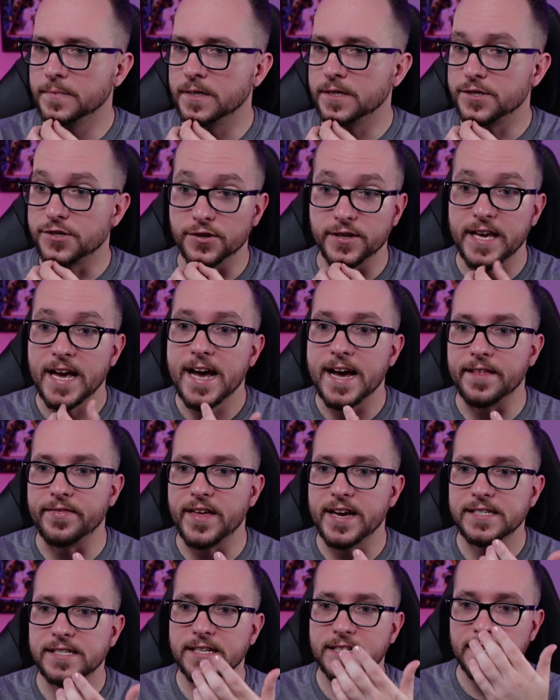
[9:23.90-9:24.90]

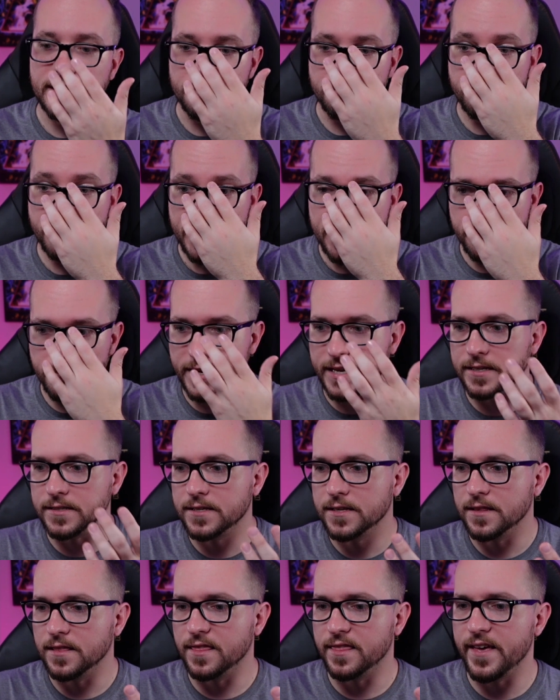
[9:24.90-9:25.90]
that's a commitment
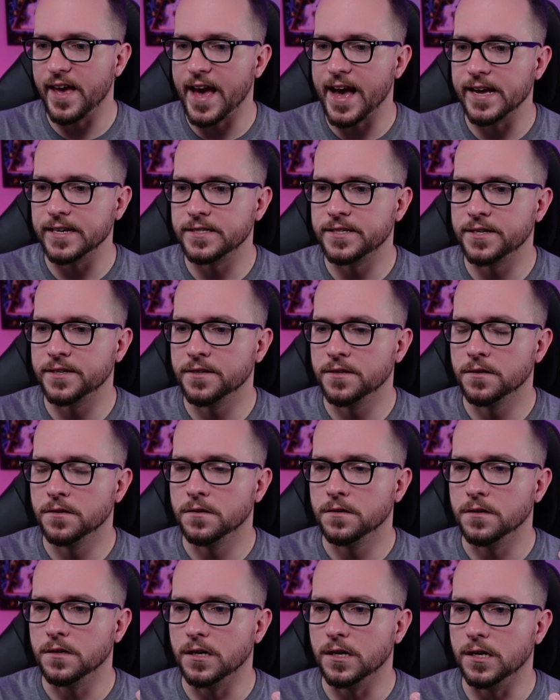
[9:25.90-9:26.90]
that
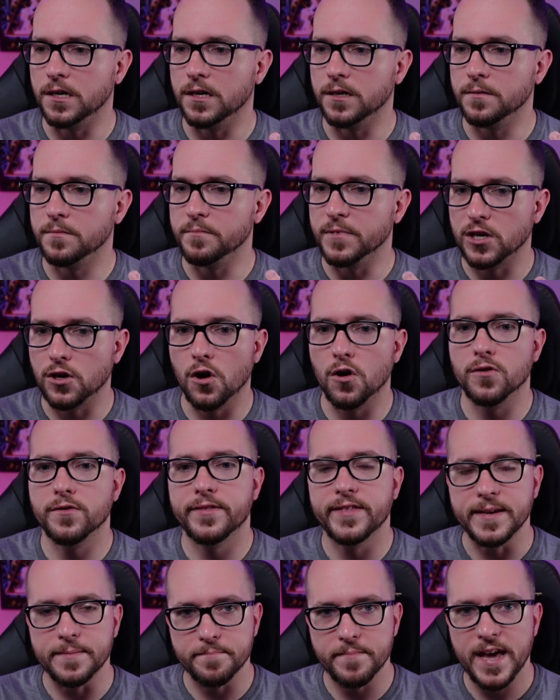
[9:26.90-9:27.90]

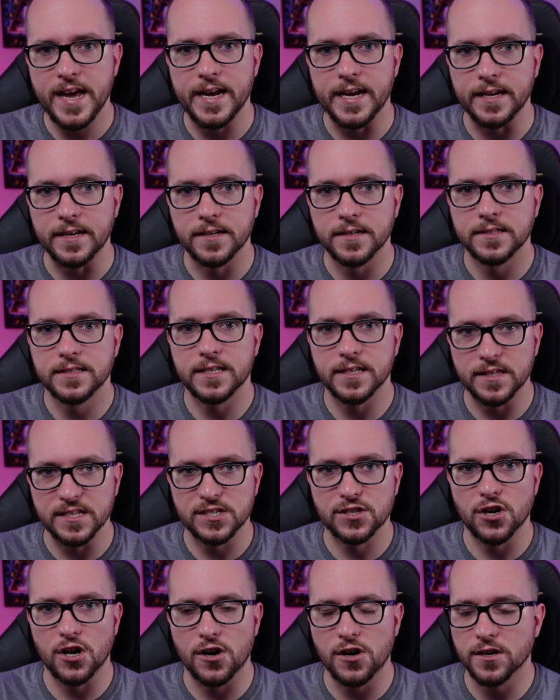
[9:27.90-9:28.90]
McCarthy made to this
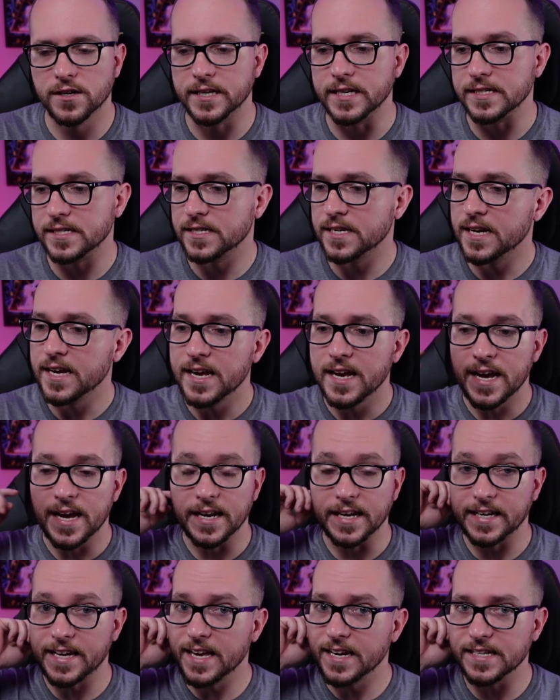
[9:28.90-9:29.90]
caucus. And
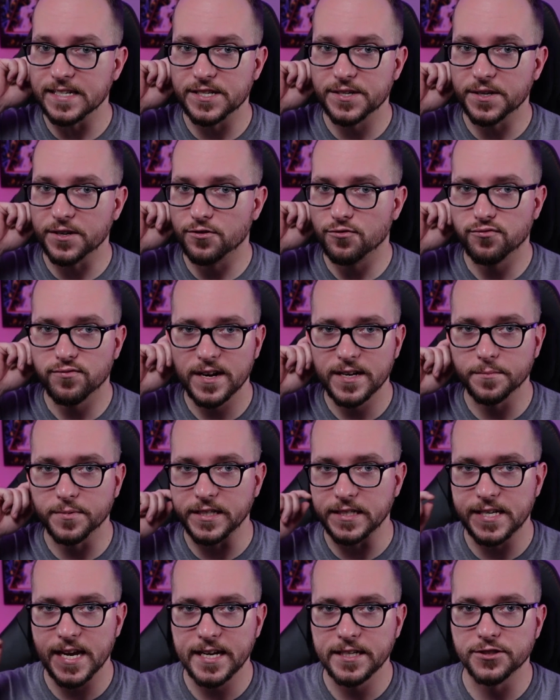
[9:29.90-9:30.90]
again, it's incredibly
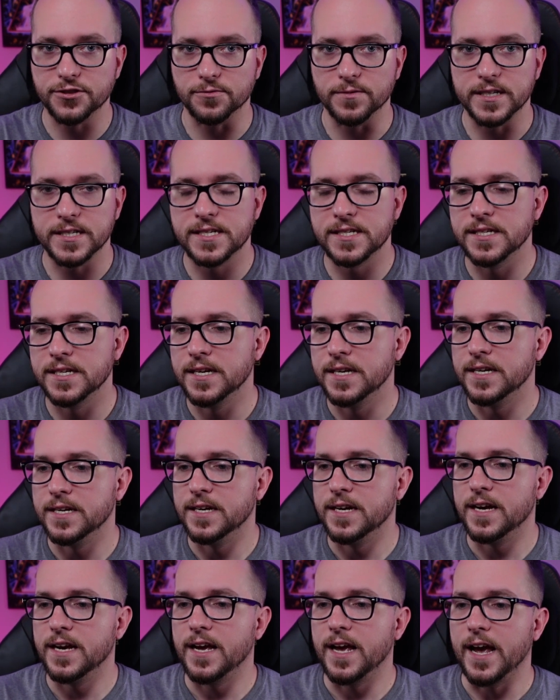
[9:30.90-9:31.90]
dangerous.
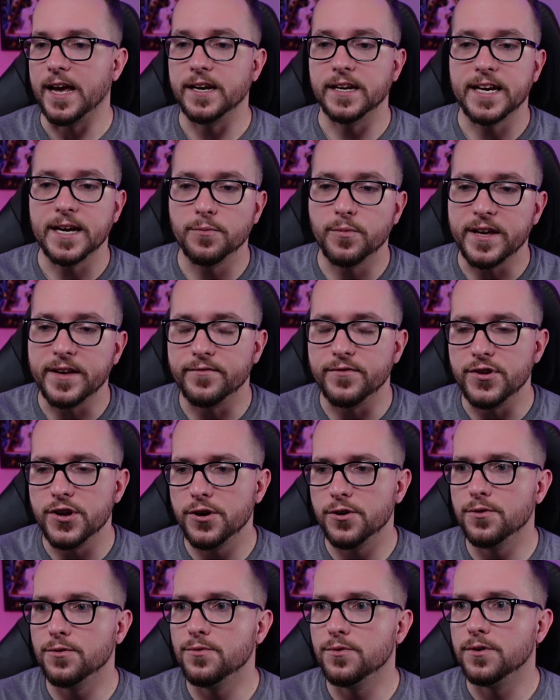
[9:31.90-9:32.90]
And again, we have
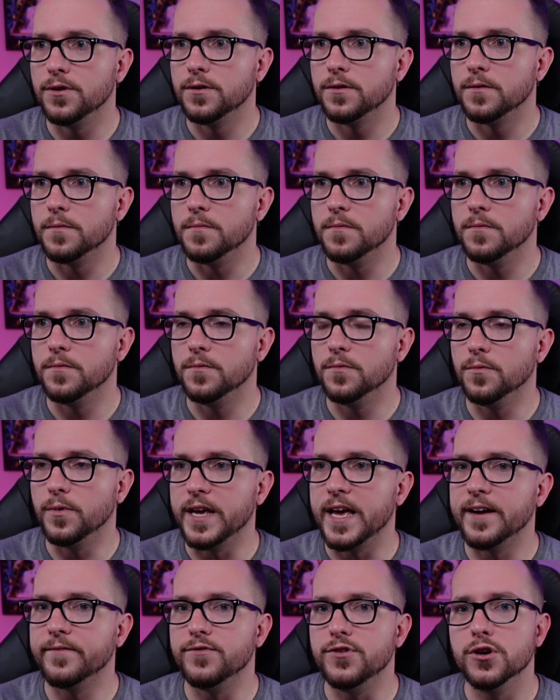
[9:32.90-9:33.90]
no
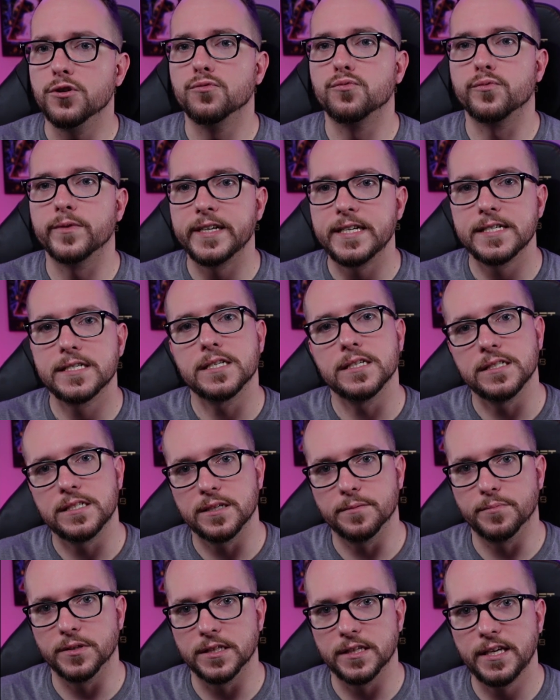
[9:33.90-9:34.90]
reason to
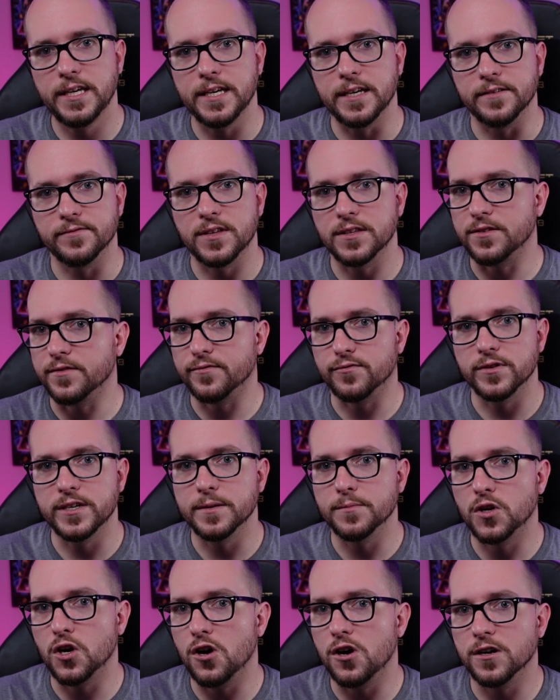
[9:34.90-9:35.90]
believe that the Freedom
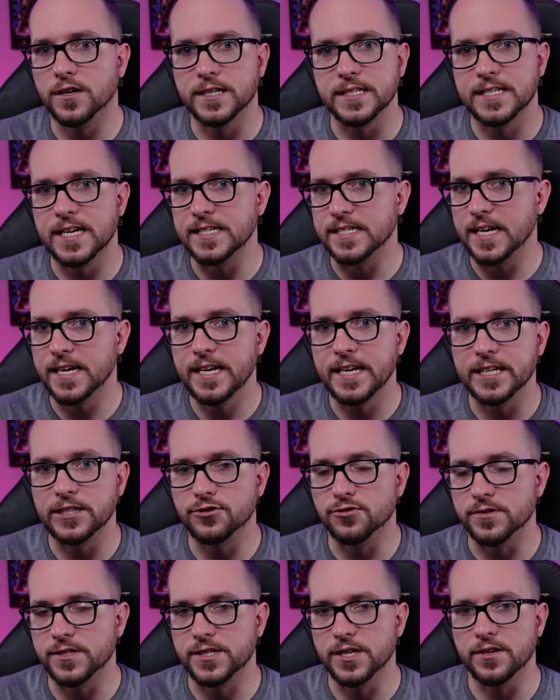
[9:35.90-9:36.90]
Caucus has any
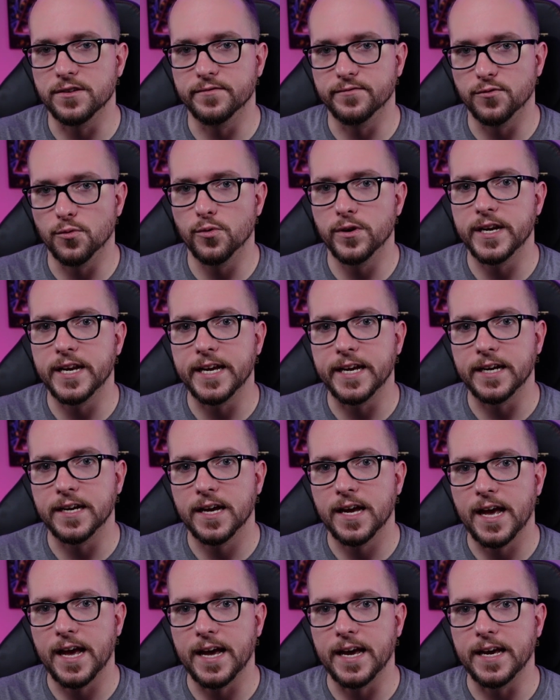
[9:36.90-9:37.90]
interest in avoiding
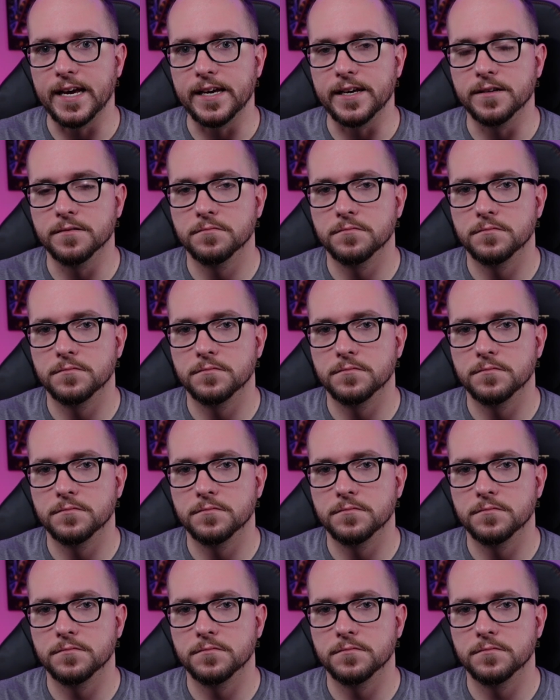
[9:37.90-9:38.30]
the